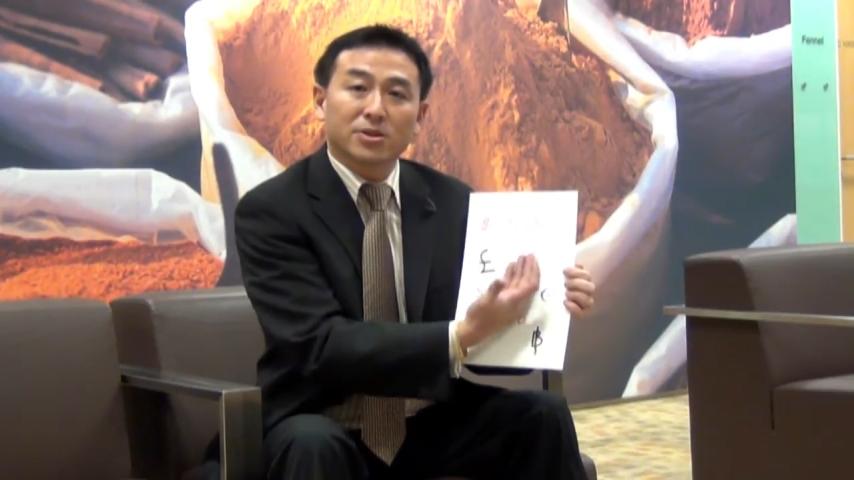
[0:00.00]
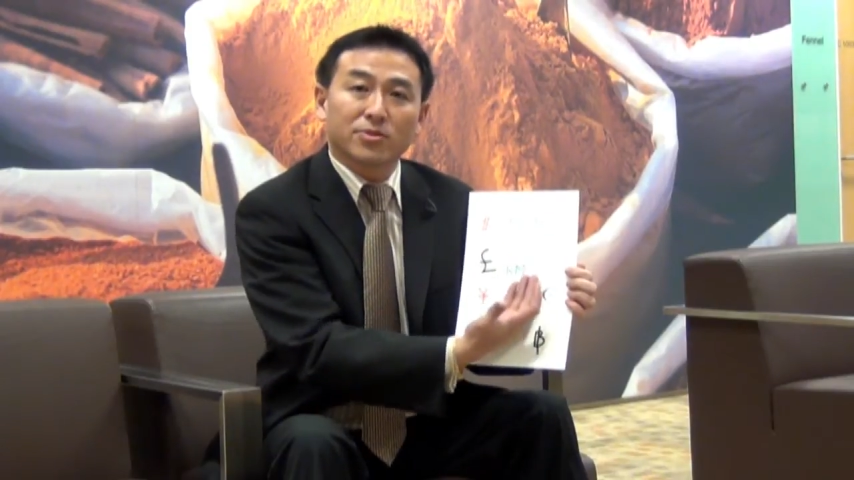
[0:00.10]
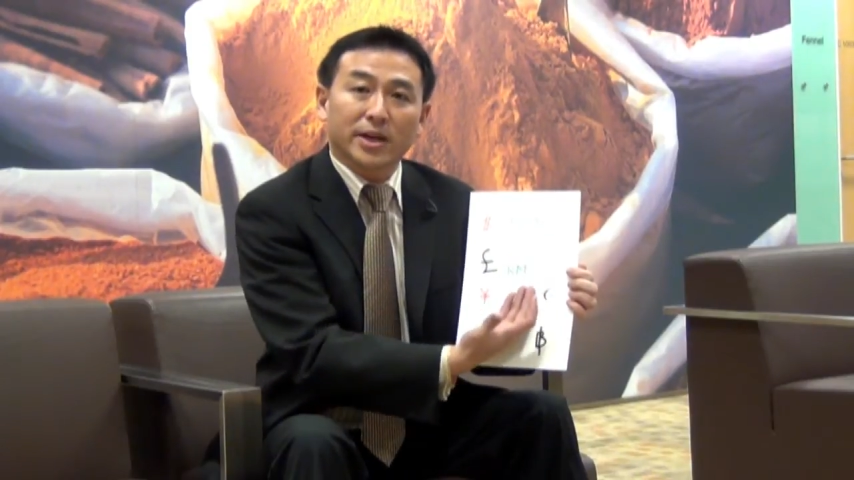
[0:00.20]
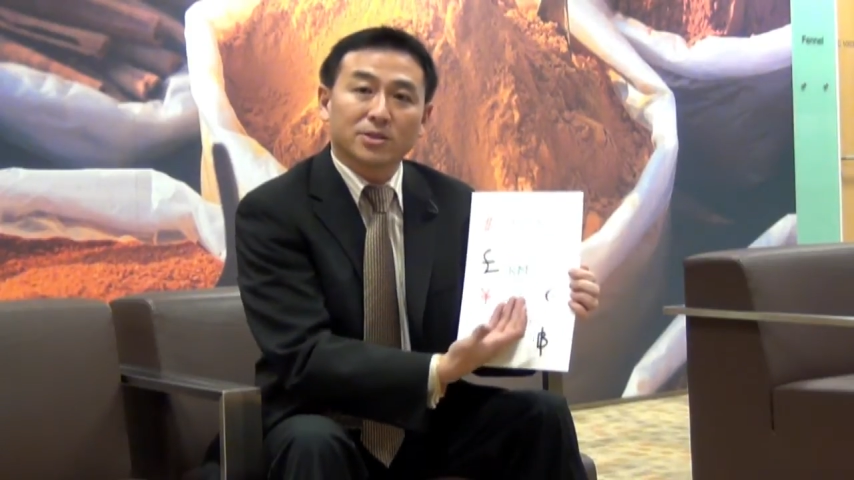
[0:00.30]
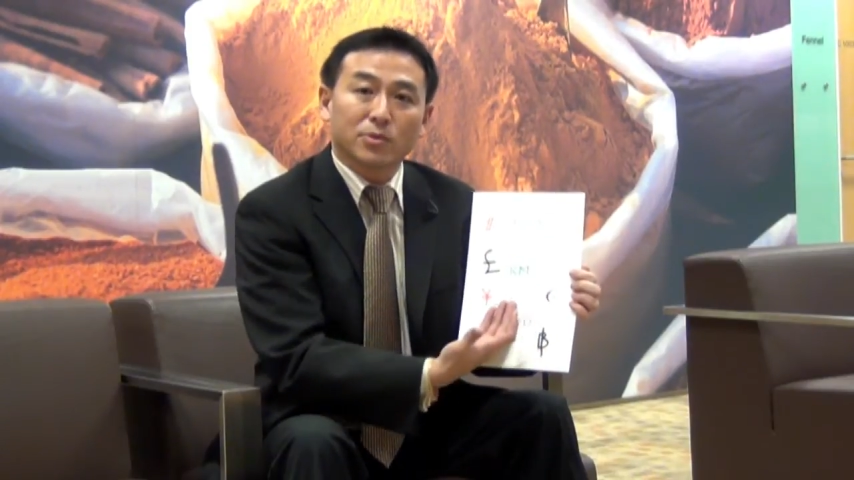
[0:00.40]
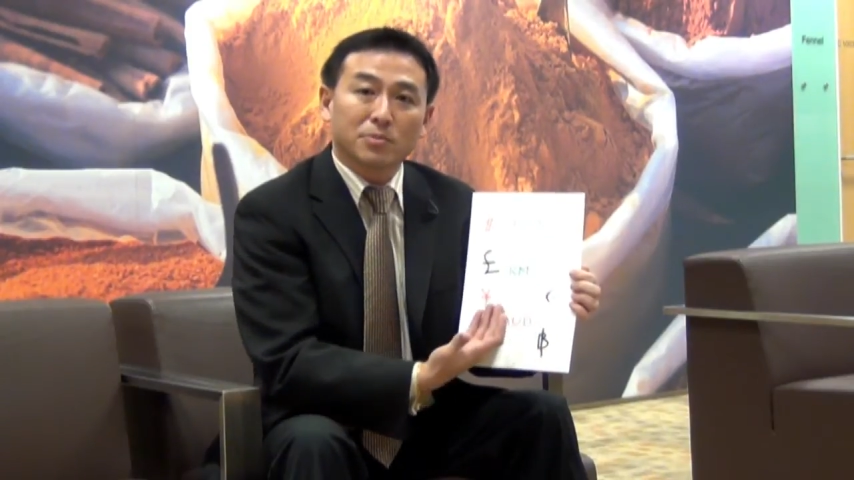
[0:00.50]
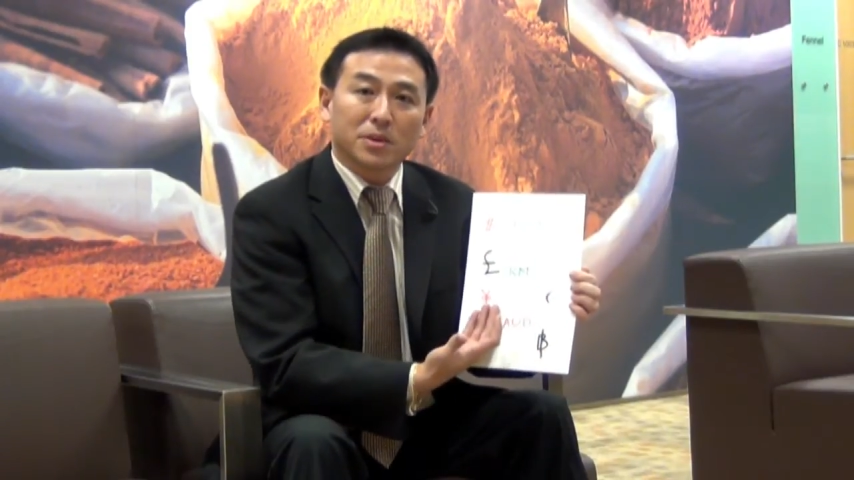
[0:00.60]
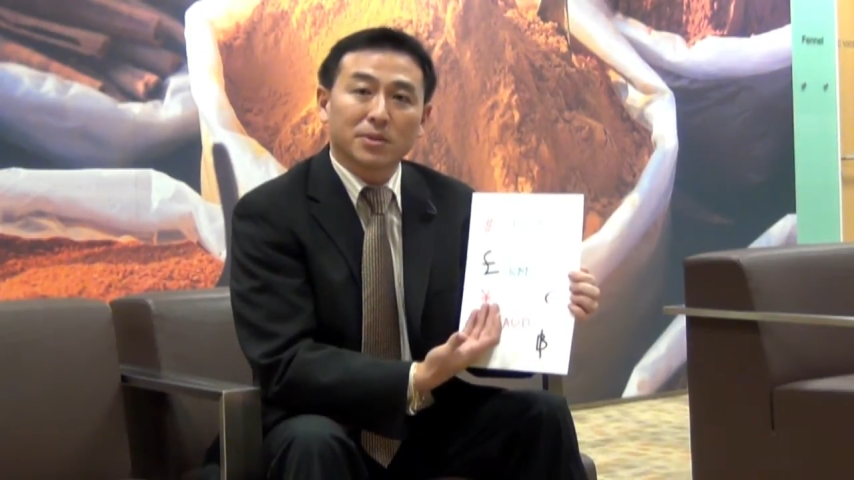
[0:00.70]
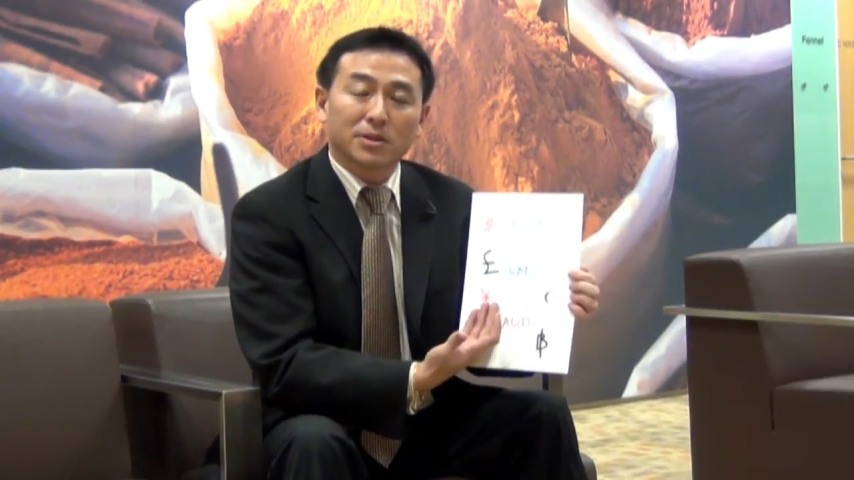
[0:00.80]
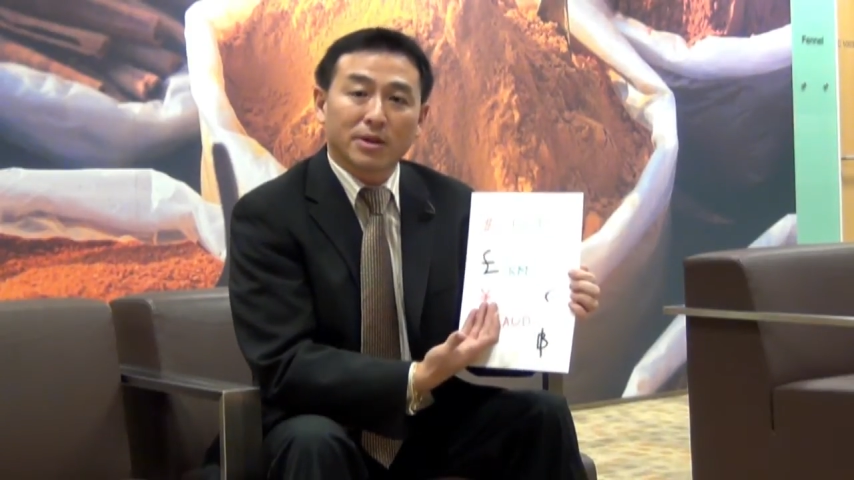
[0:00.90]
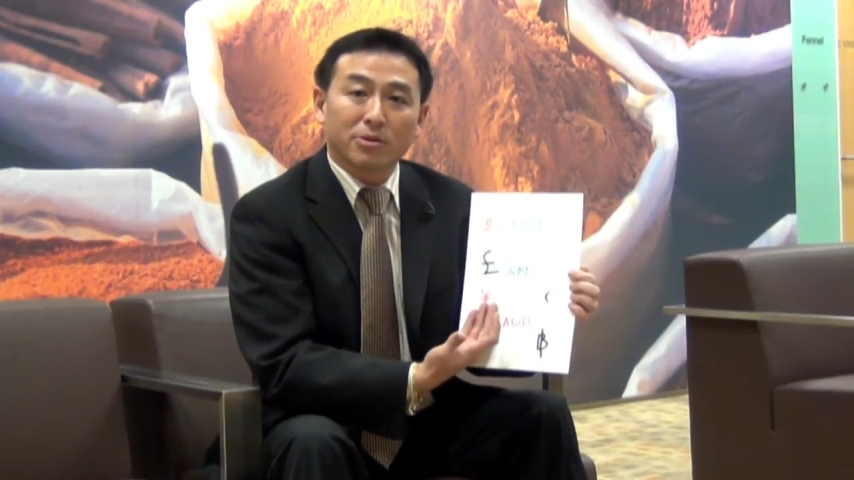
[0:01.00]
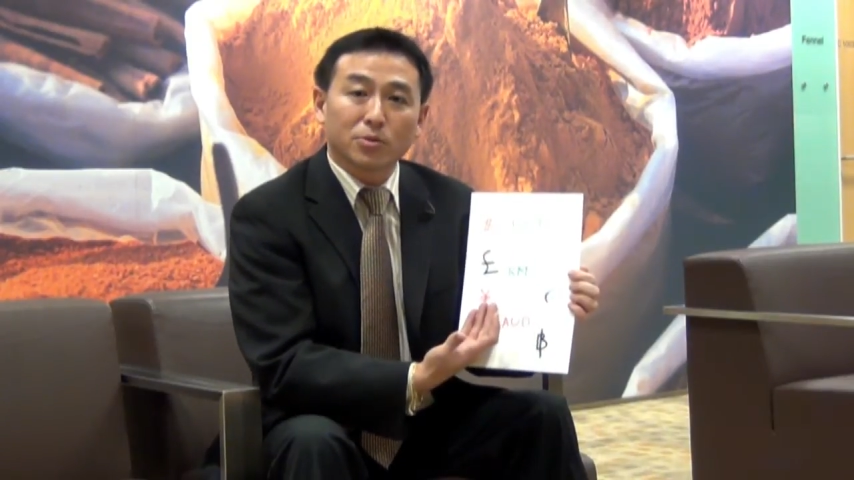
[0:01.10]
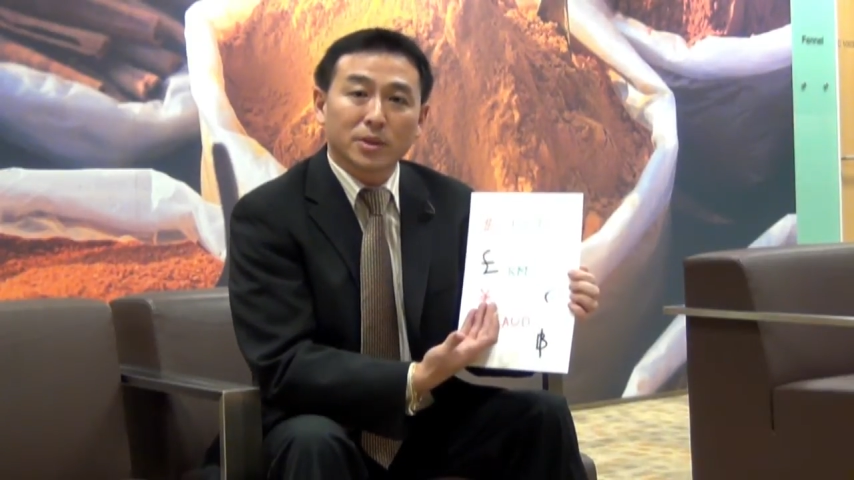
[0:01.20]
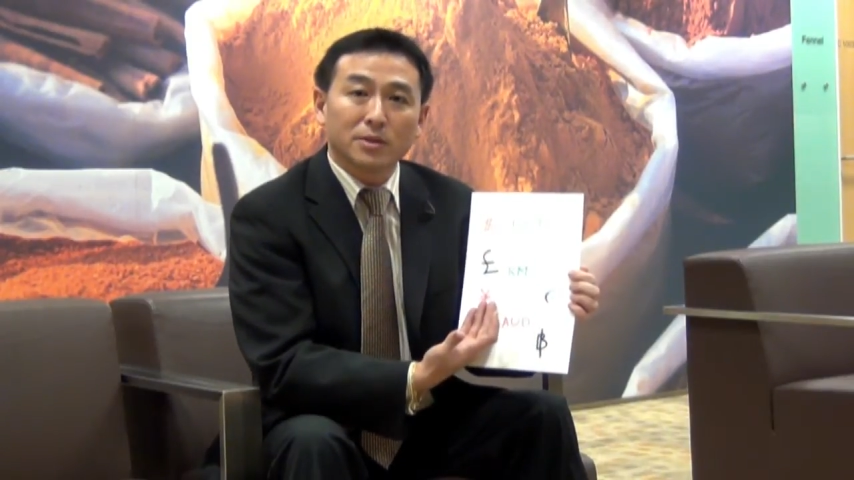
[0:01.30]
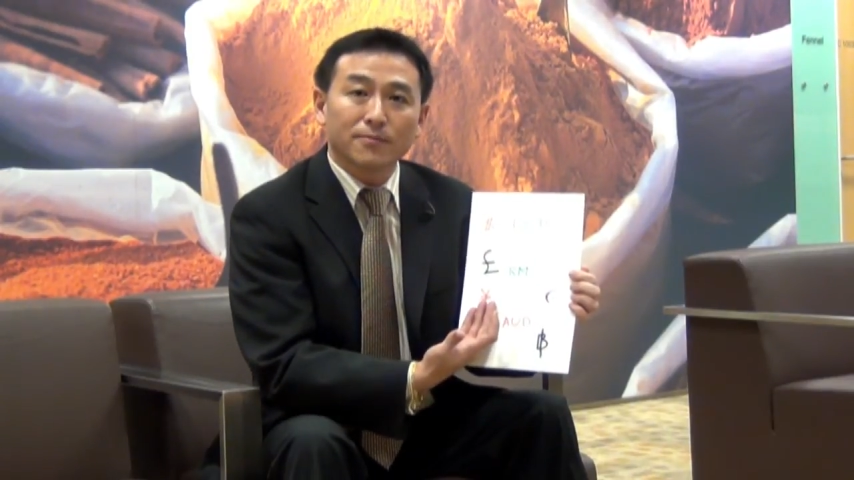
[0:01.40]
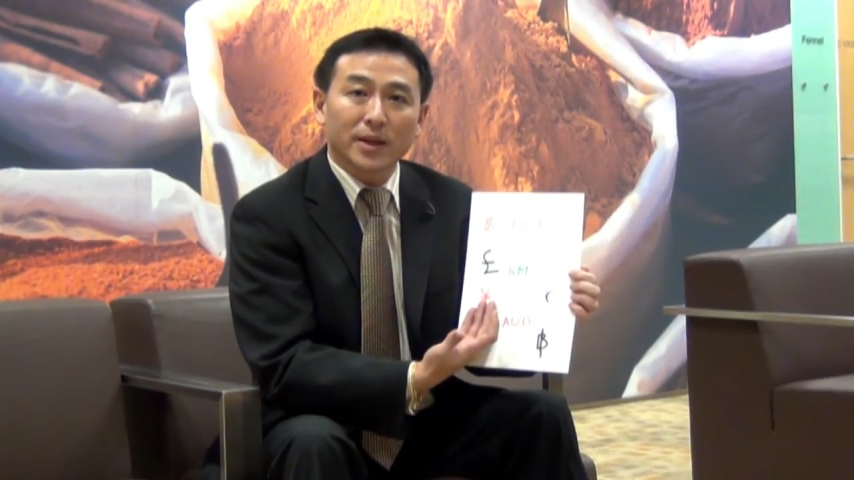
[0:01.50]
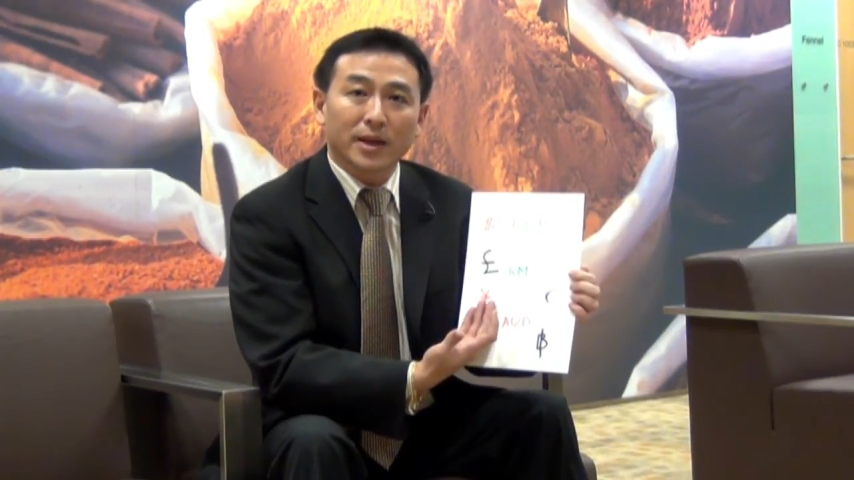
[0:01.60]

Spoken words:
interaction with people around the world,